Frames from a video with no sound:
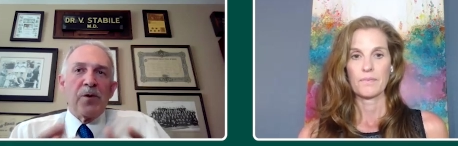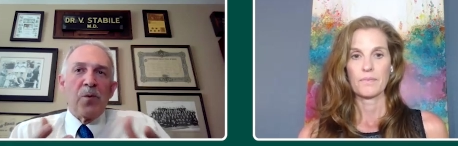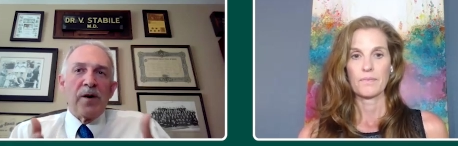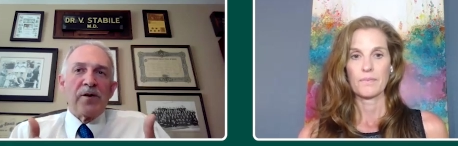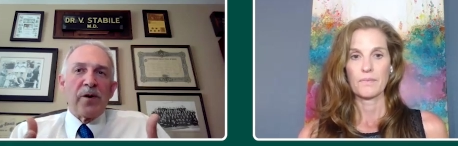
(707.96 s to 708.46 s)
Speaker 1: you
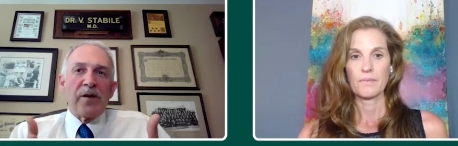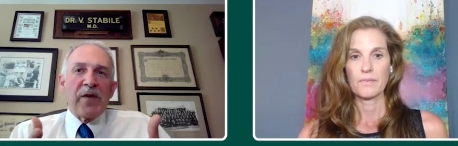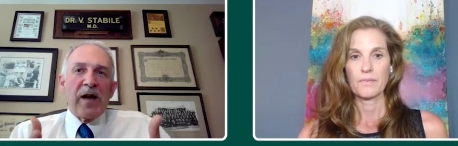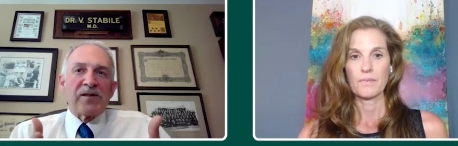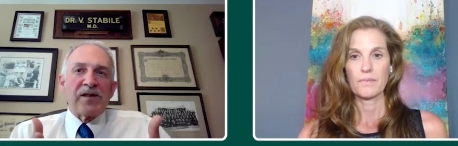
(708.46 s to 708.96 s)
wonder if
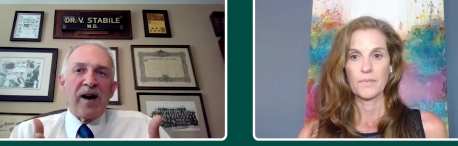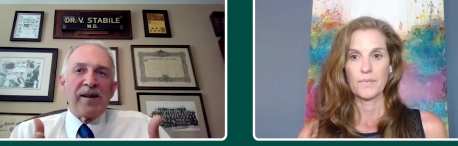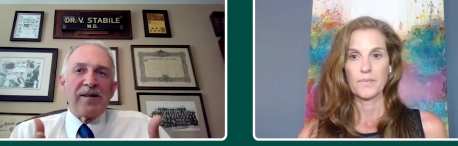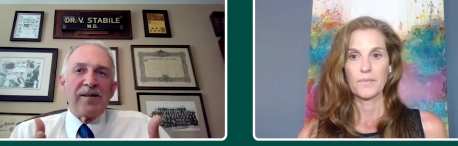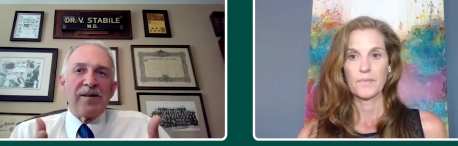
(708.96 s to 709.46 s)
that's
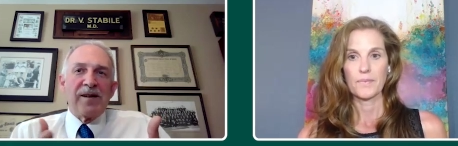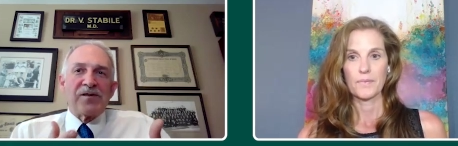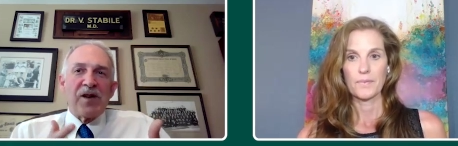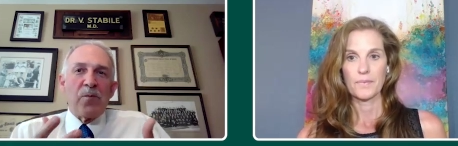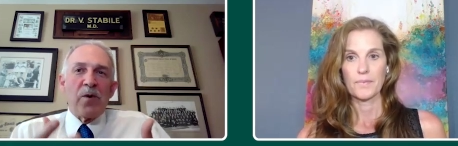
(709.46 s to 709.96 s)
not in
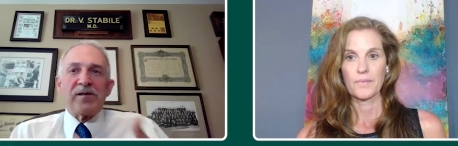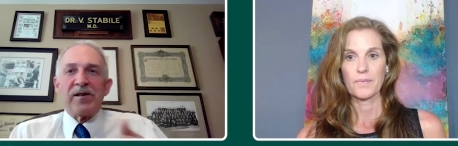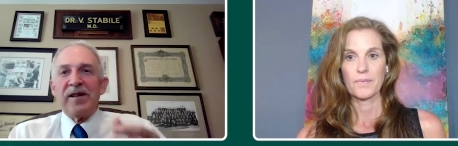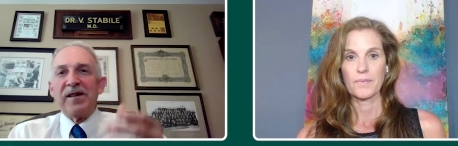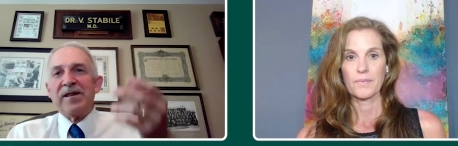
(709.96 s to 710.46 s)
some ways
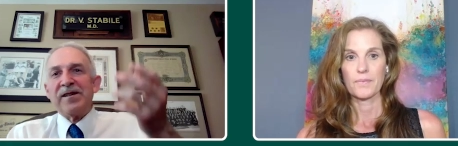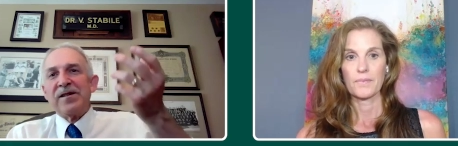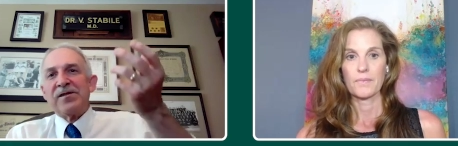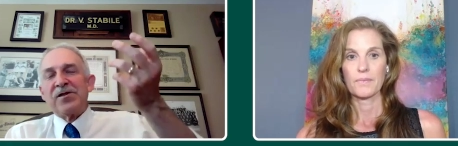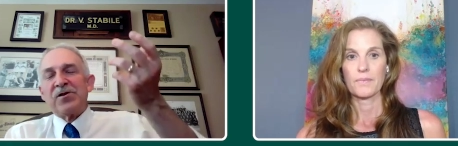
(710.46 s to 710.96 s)
leading to
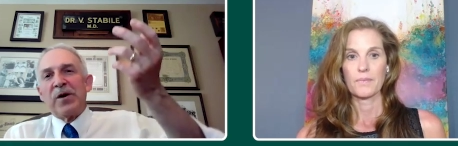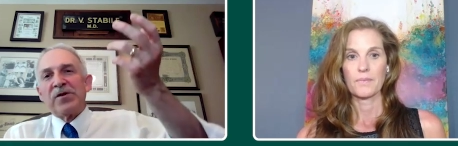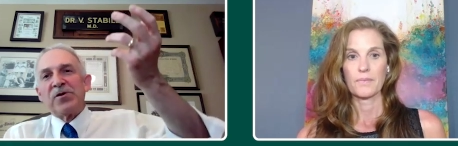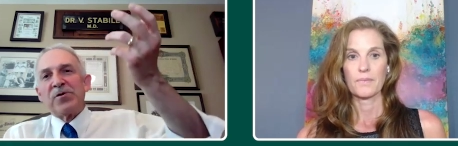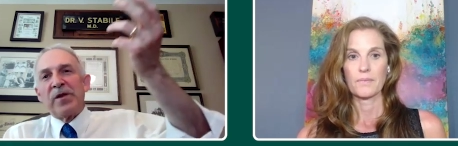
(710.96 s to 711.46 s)

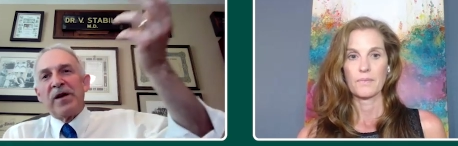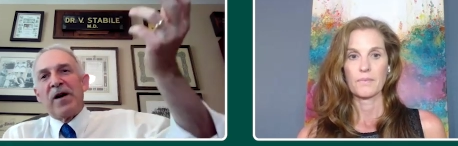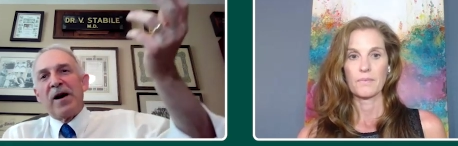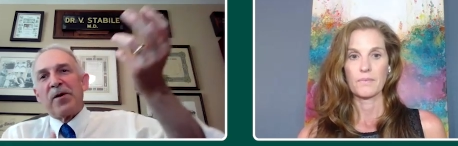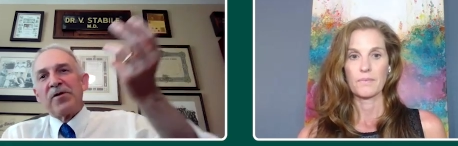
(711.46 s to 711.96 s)
situations where they have
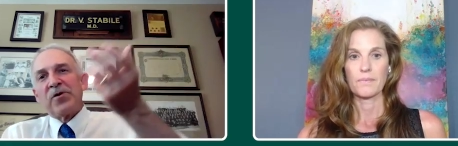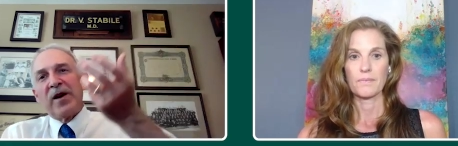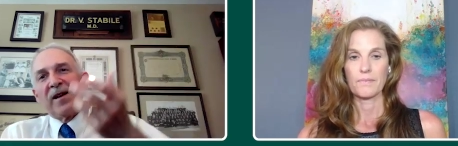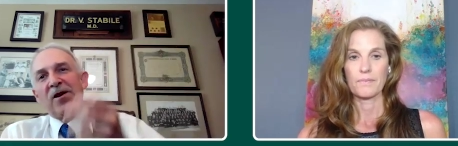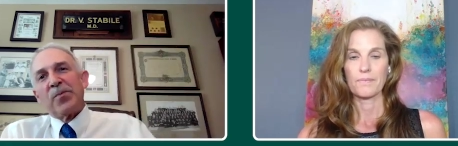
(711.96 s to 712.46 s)
high pressure
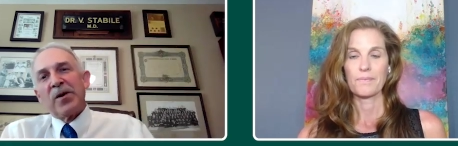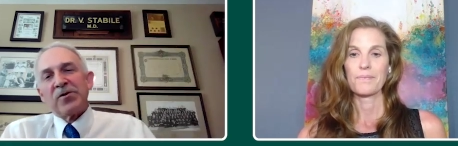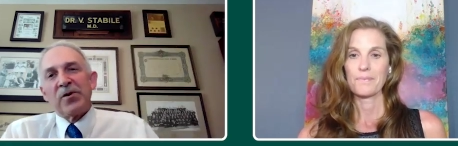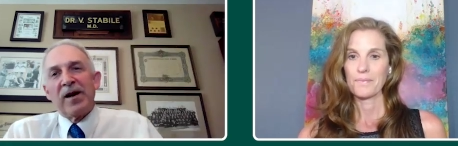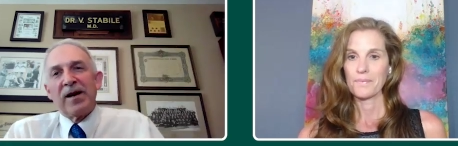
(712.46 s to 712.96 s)
and low
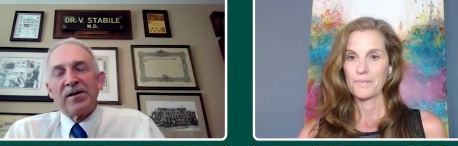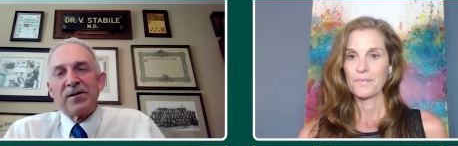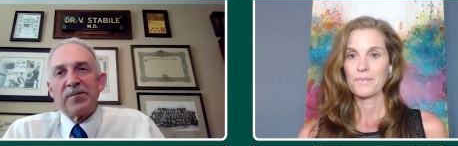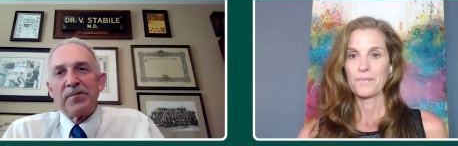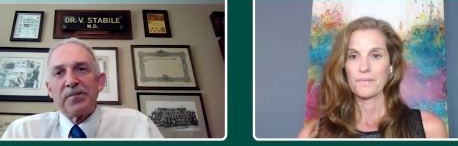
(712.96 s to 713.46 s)
pressure headaches.
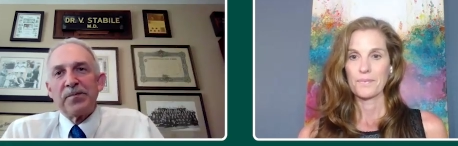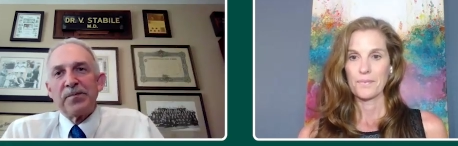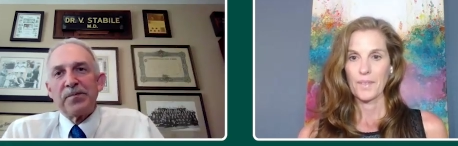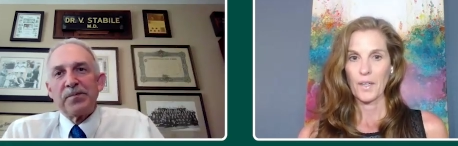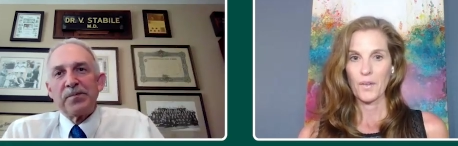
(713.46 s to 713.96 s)

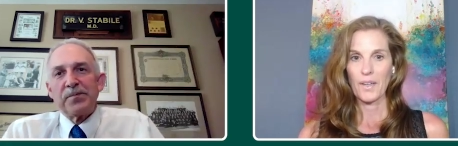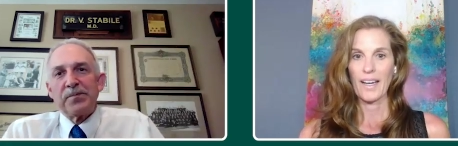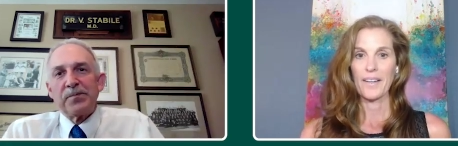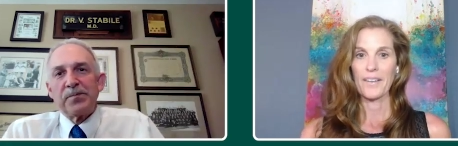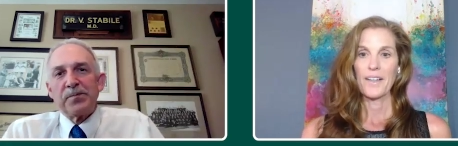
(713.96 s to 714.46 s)

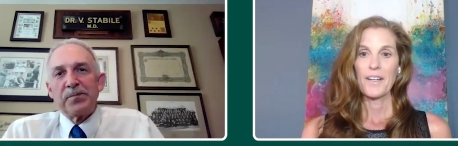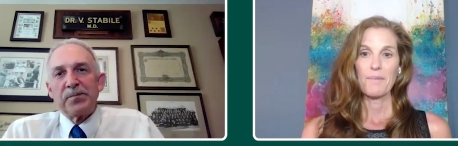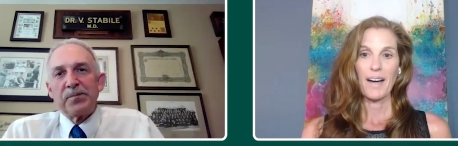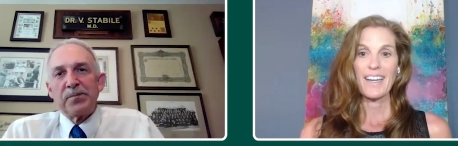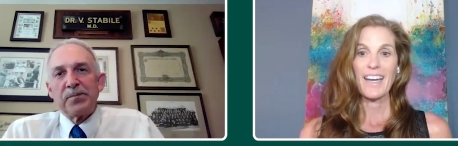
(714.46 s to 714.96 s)
Speaker 2: Okay.
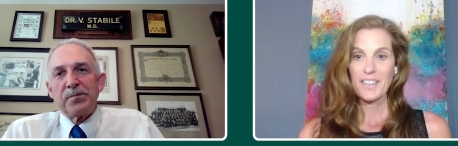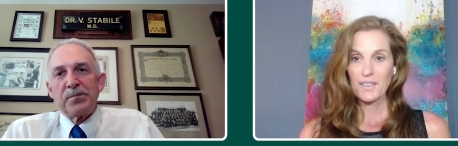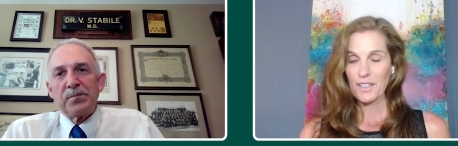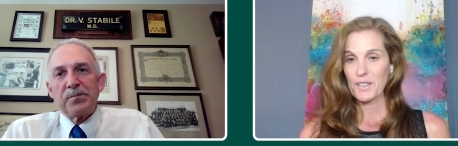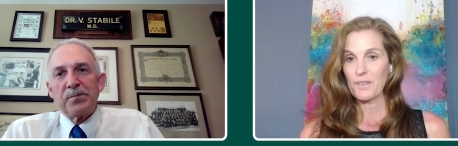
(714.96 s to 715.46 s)
My
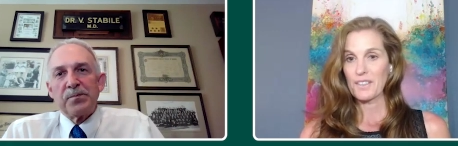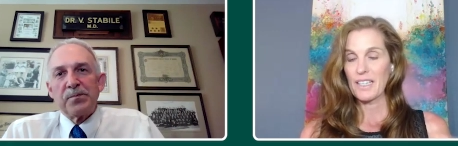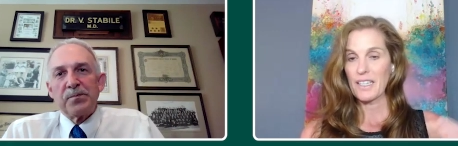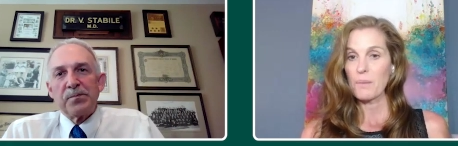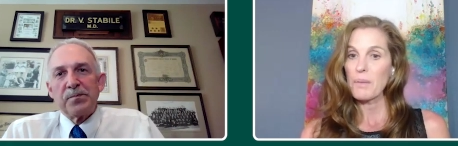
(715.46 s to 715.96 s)
next question was
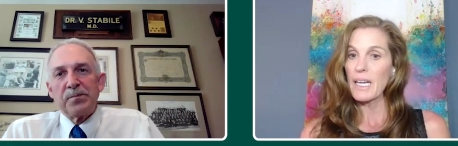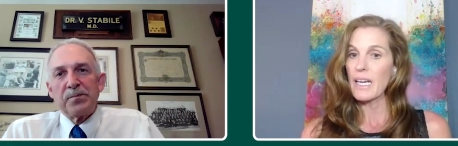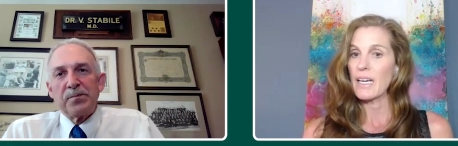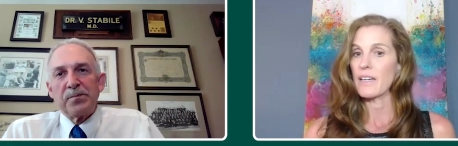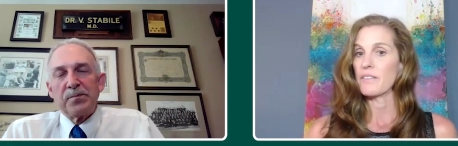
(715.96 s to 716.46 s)
going to
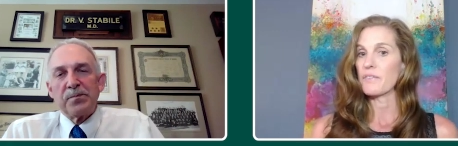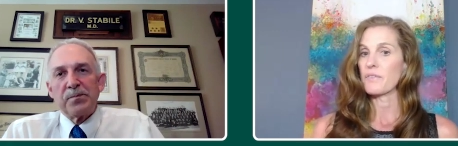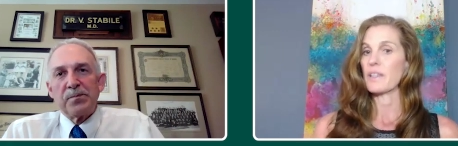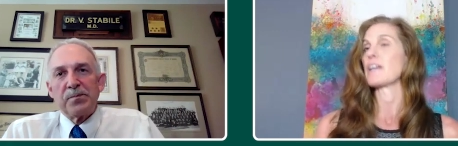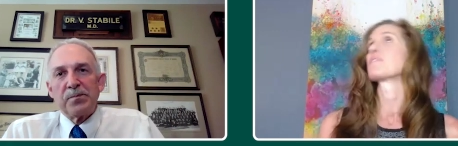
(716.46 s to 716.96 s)
be if
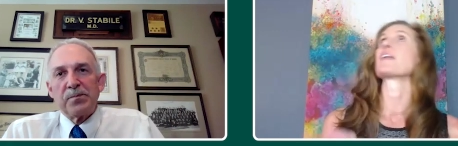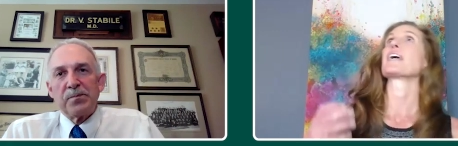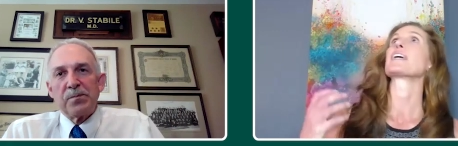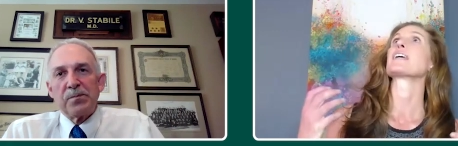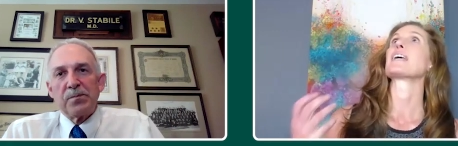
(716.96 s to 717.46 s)
if
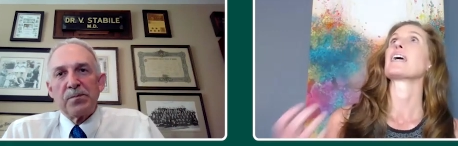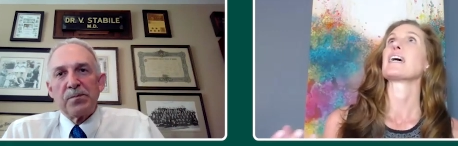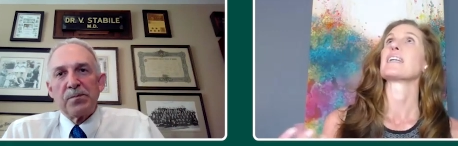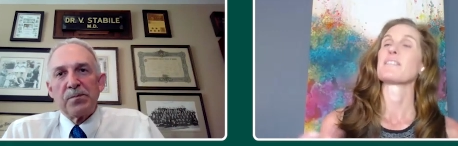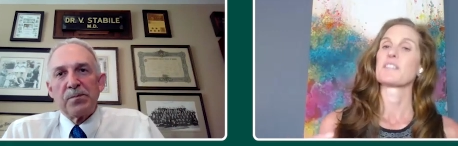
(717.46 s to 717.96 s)
they can
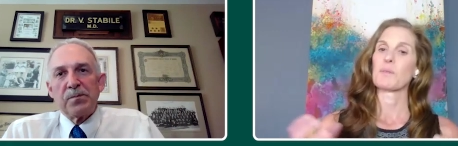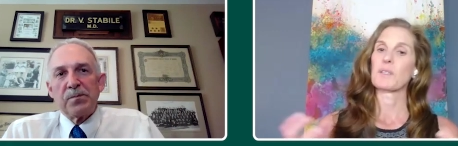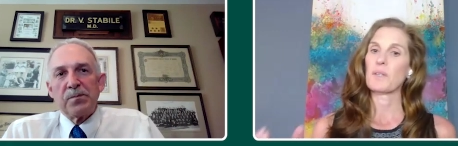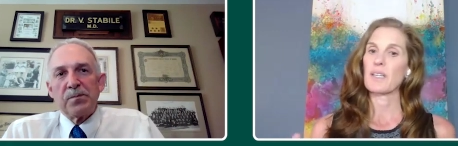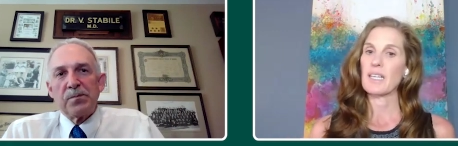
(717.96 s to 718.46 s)
get if
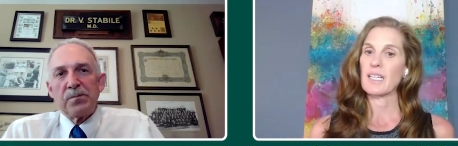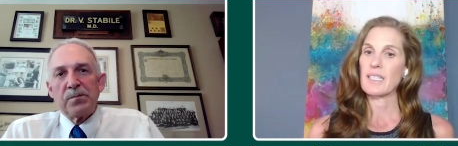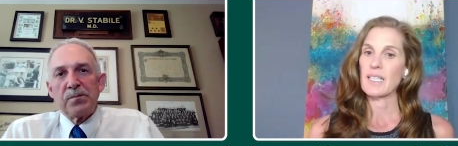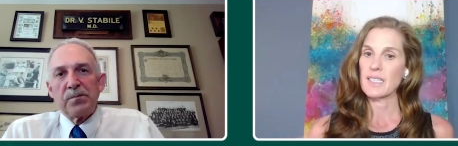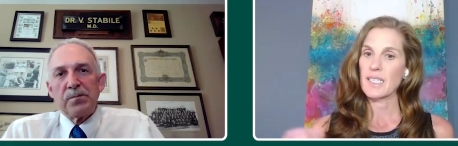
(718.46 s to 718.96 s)
someone with
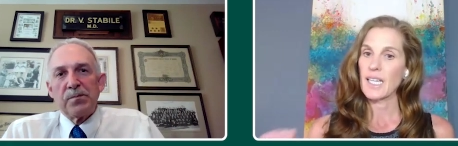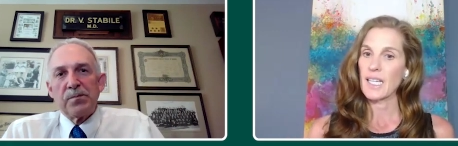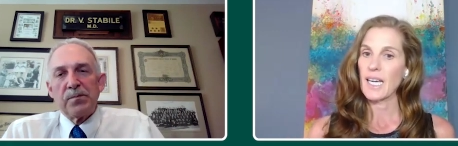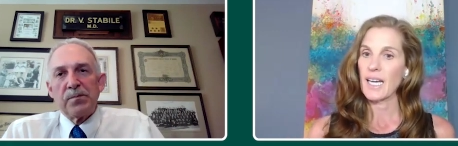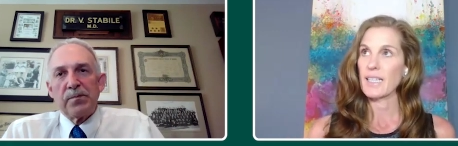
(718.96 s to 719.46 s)
EDS
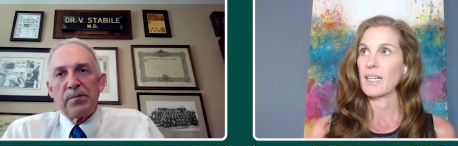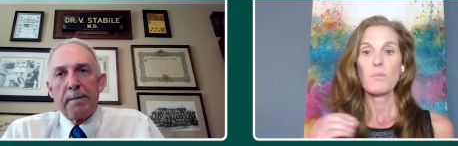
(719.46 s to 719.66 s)
can get